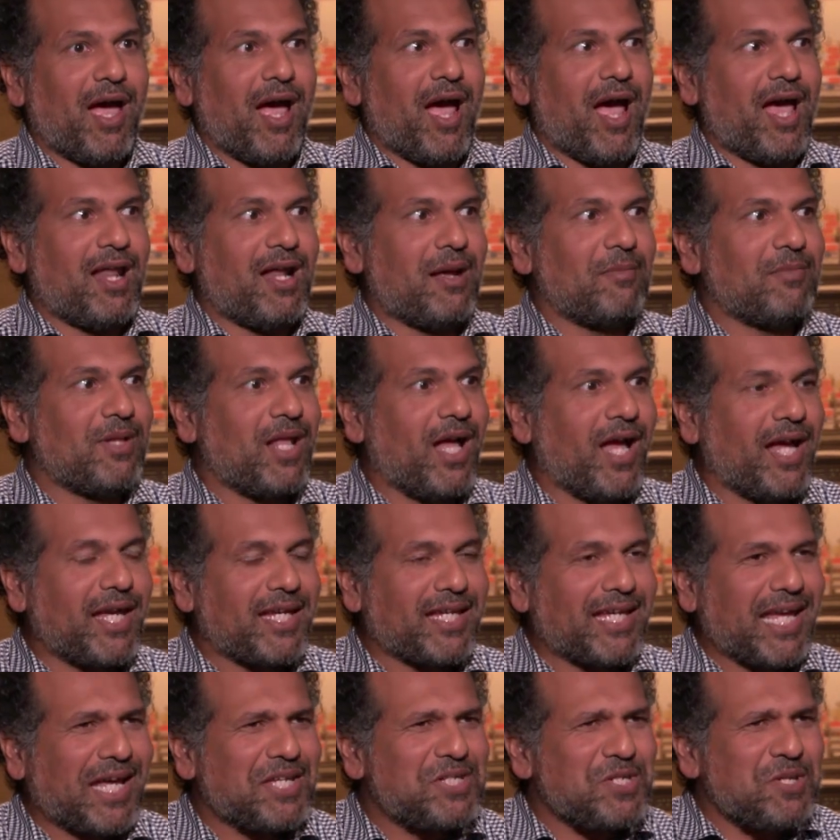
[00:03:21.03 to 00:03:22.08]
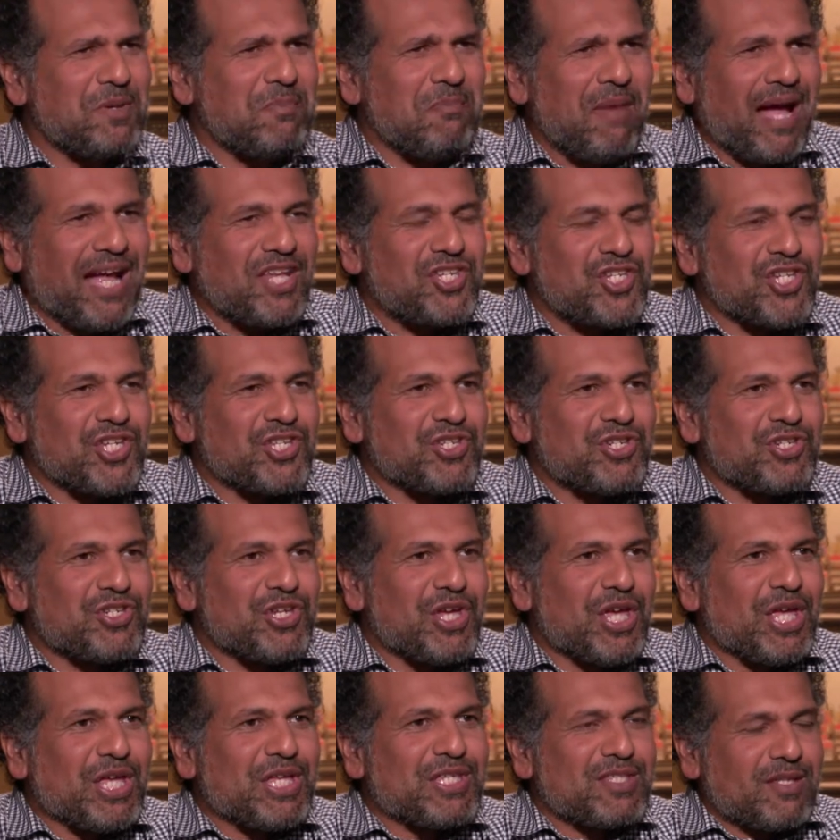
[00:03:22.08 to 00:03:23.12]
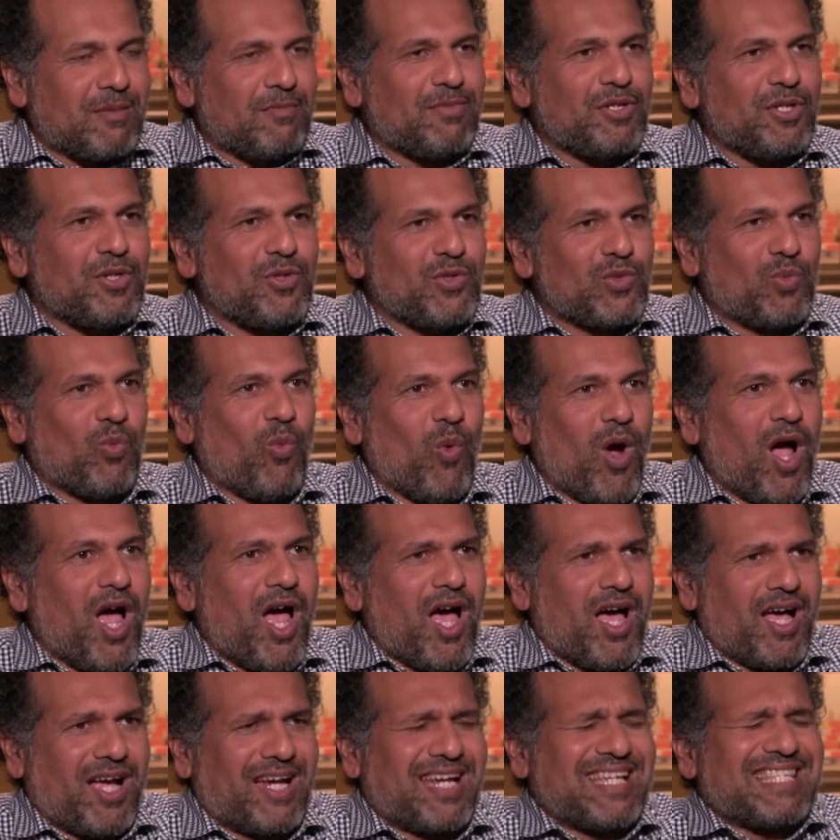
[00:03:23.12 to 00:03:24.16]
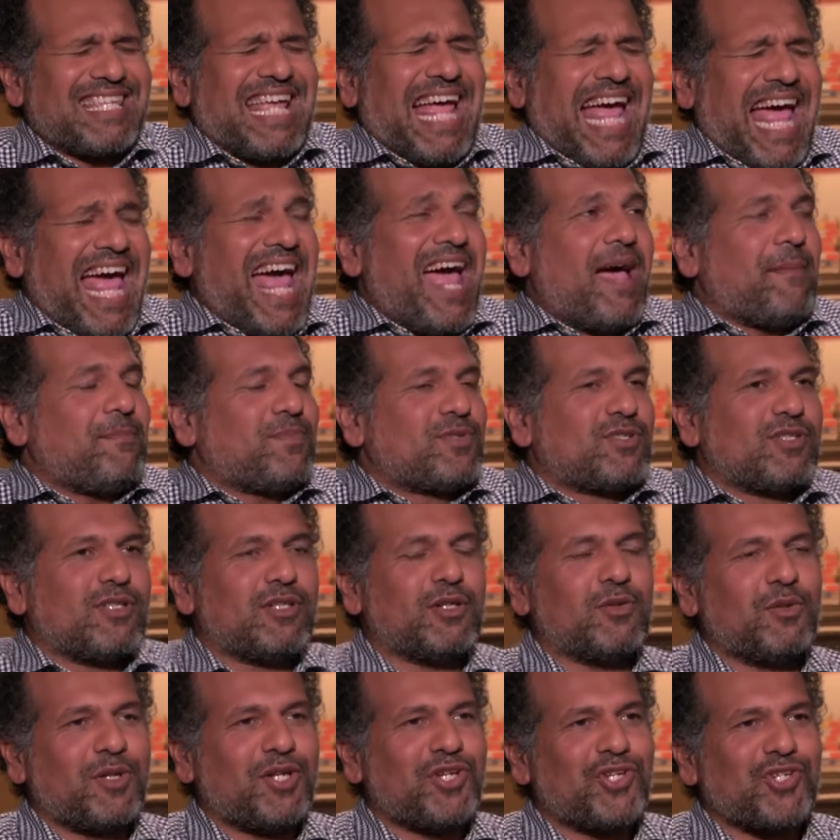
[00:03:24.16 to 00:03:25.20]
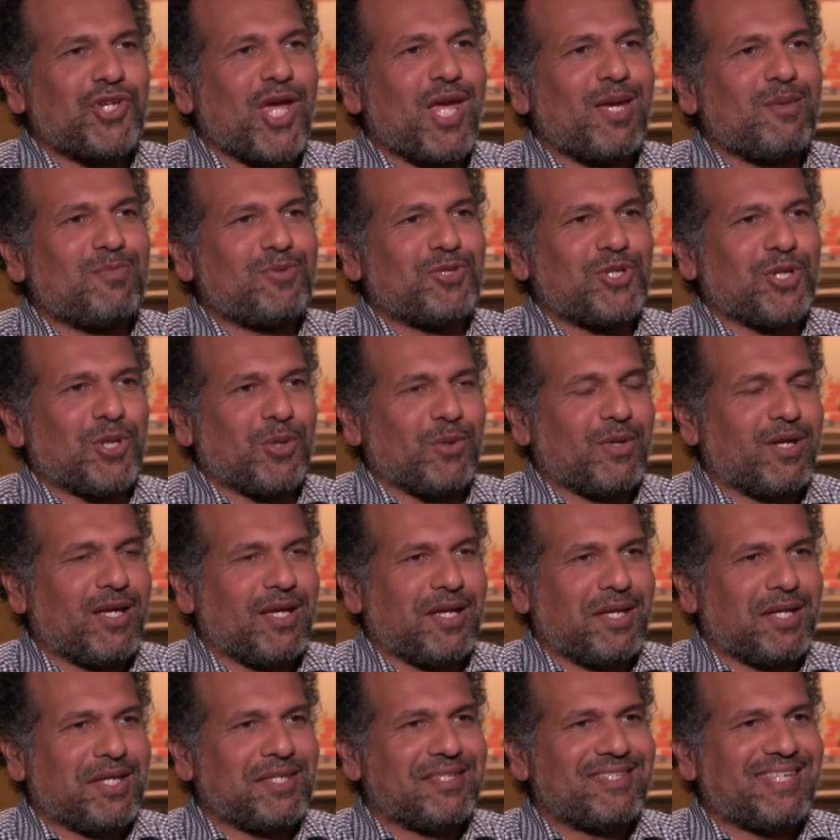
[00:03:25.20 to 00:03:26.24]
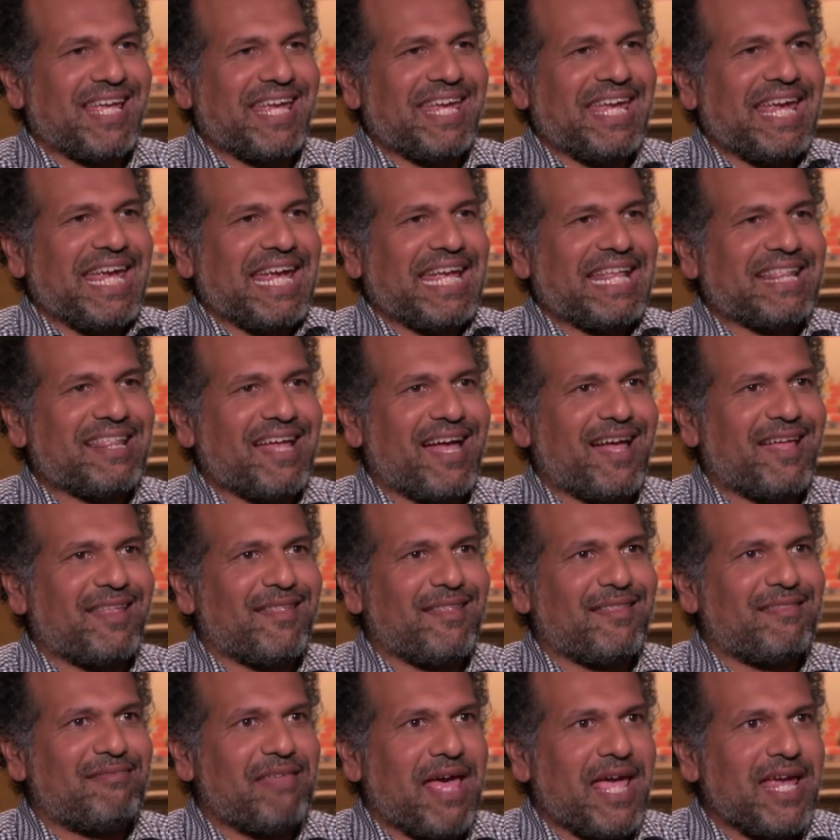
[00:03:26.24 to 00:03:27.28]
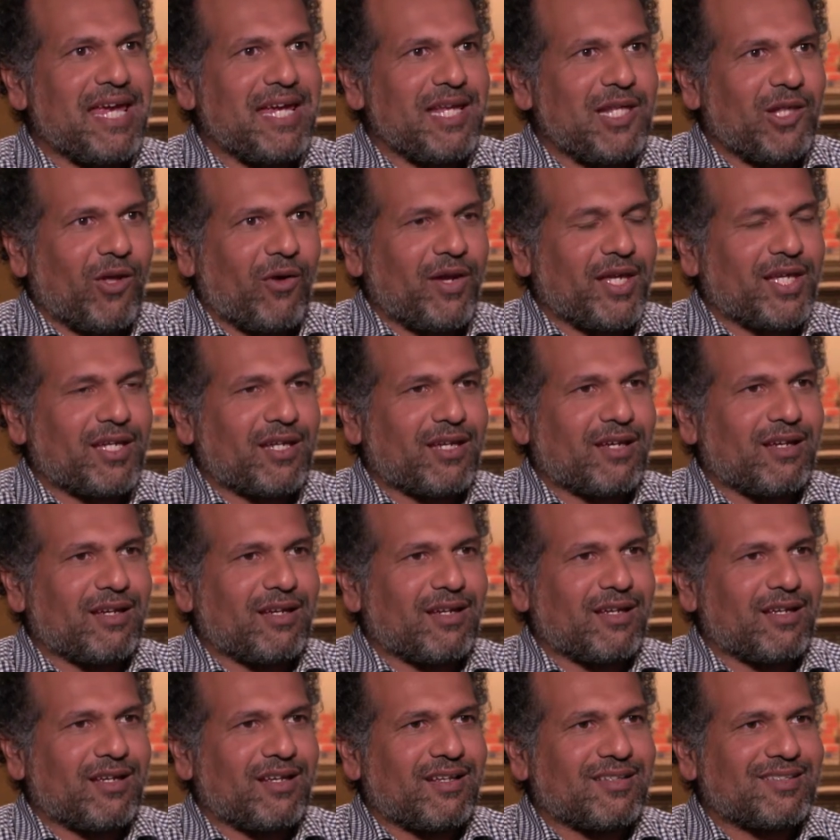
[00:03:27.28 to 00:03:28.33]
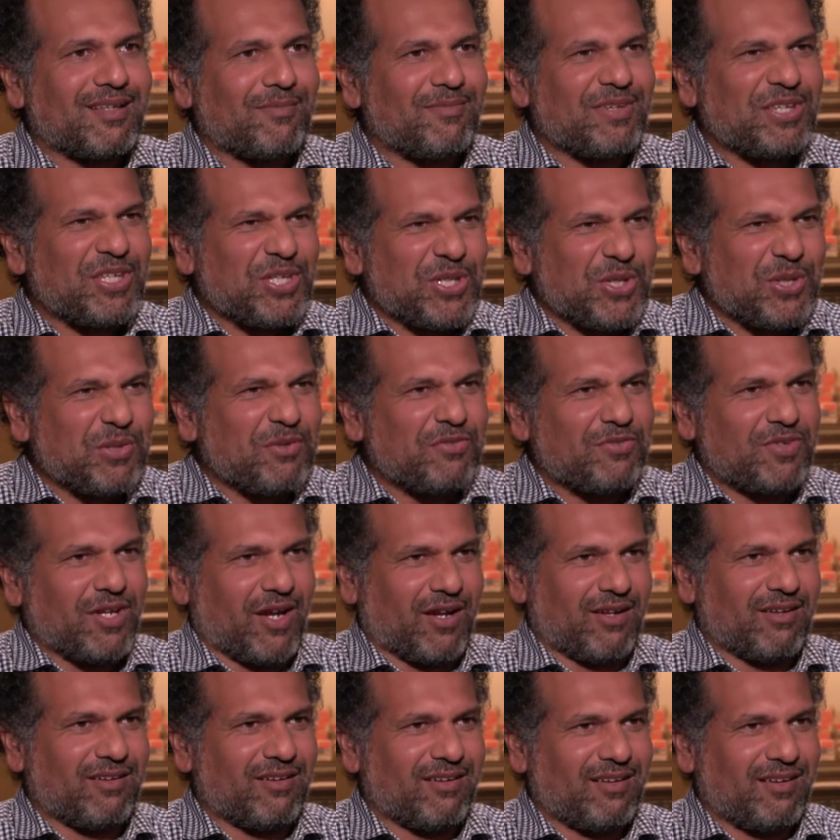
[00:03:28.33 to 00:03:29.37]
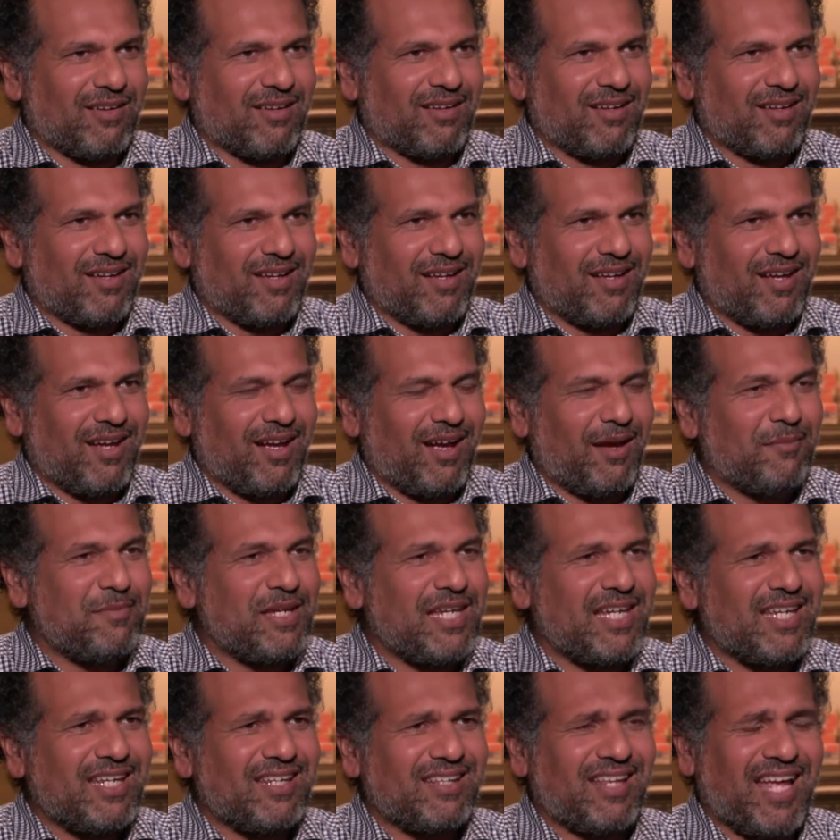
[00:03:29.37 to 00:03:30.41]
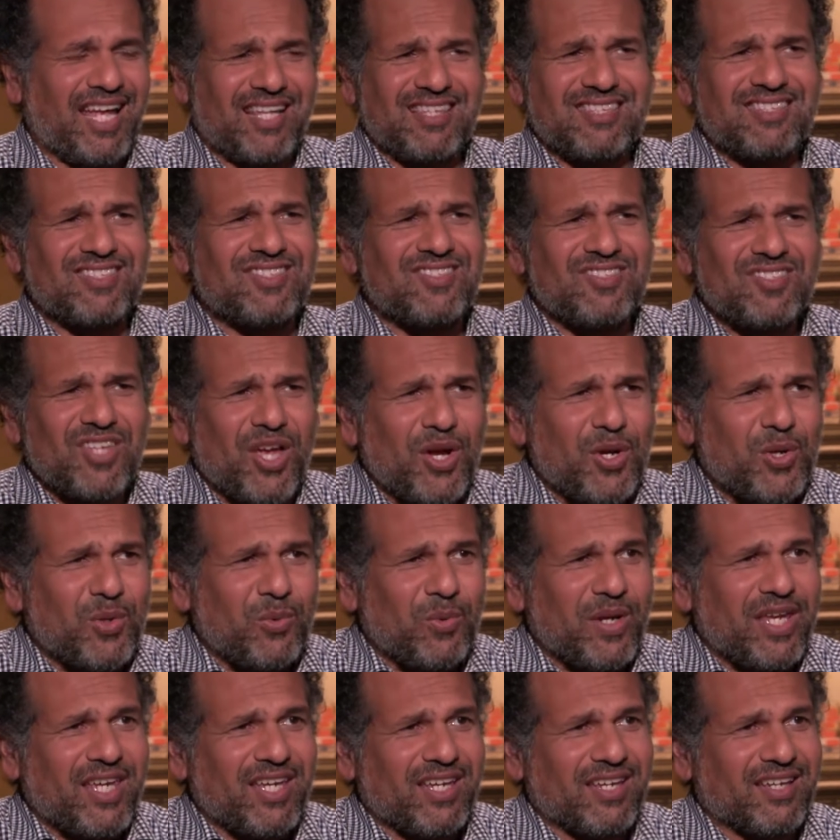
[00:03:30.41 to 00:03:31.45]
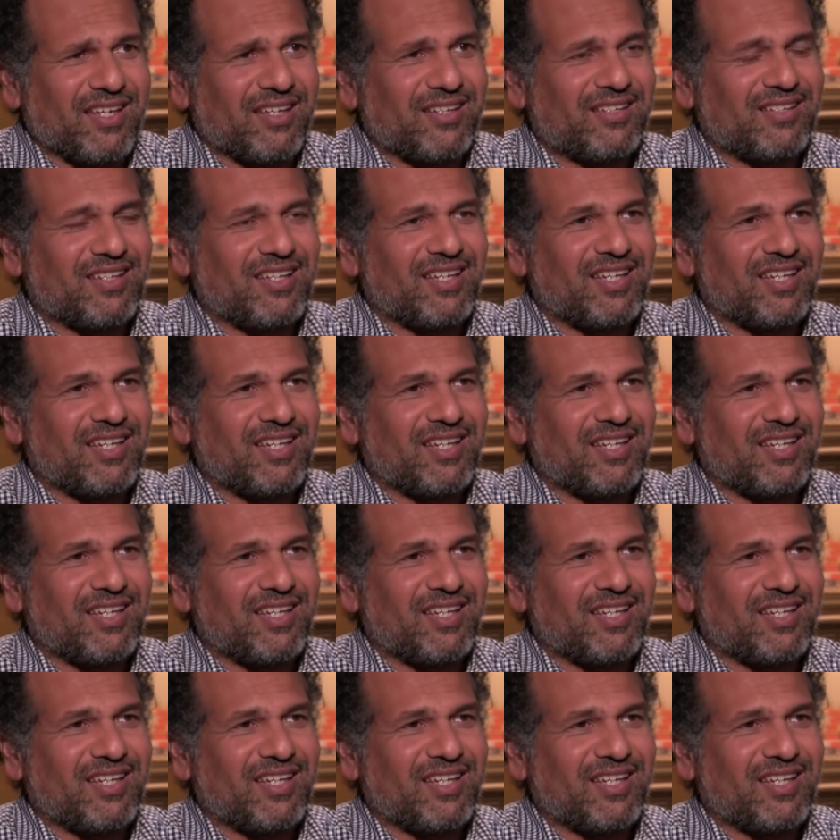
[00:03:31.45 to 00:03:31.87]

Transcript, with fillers: And I'm like, can you imagine somebody whose work has absolutely shaped you saying that they like something you've done? I mean, that's so weird.